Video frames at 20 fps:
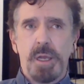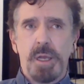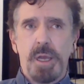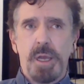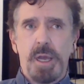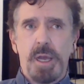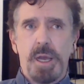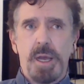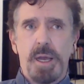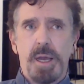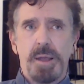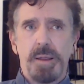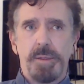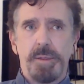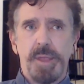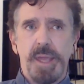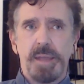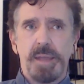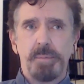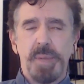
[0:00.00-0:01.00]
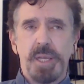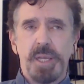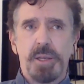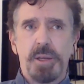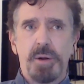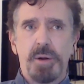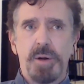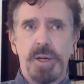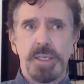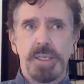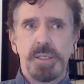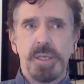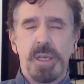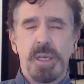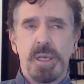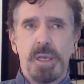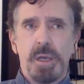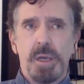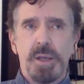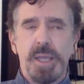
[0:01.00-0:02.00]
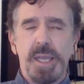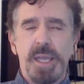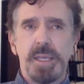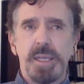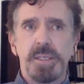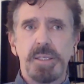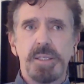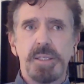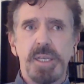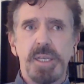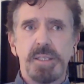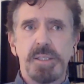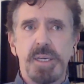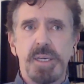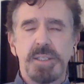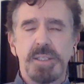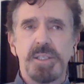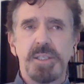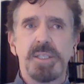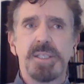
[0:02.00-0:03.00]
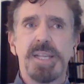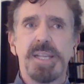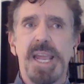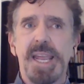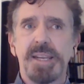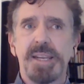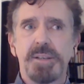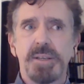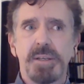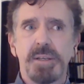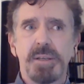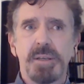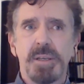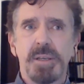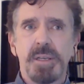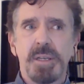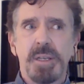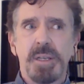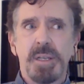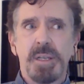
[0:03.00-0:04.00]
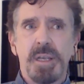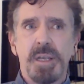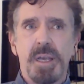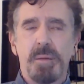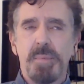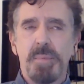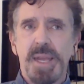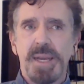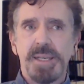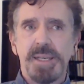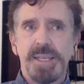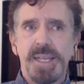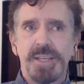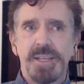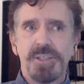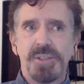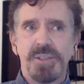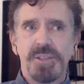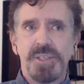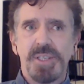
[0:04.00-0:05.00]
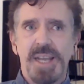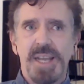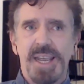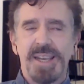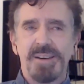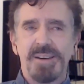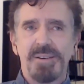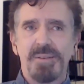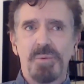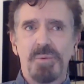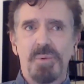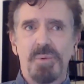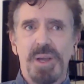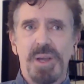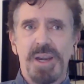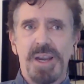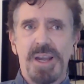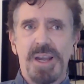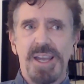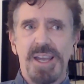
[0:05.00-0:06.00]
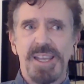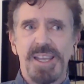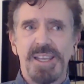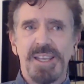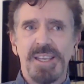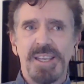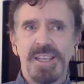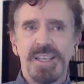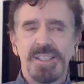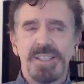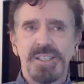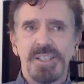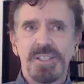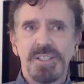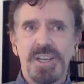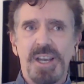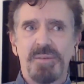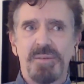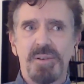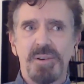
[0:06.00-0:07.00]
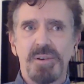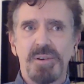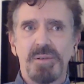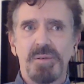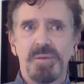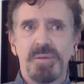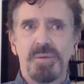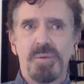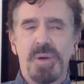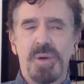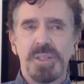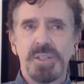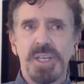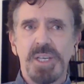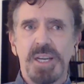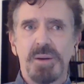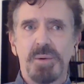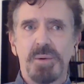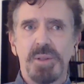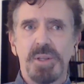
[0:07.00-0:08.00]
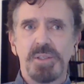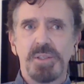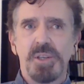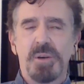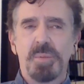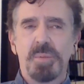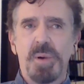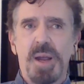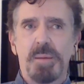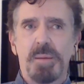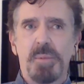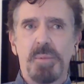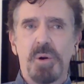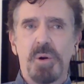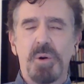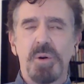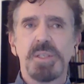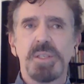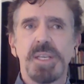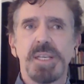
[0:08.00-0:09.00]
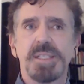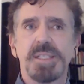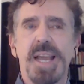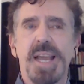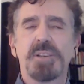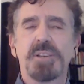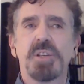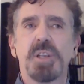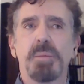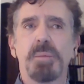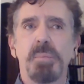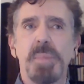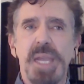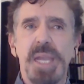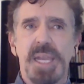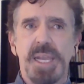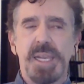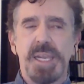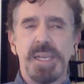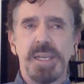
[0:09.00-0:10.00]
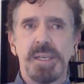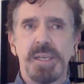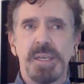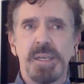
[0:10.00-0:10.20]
Then be curious, okay, is this a state, a meditation state when I discover what's here when there's no problem? Or is this actually me,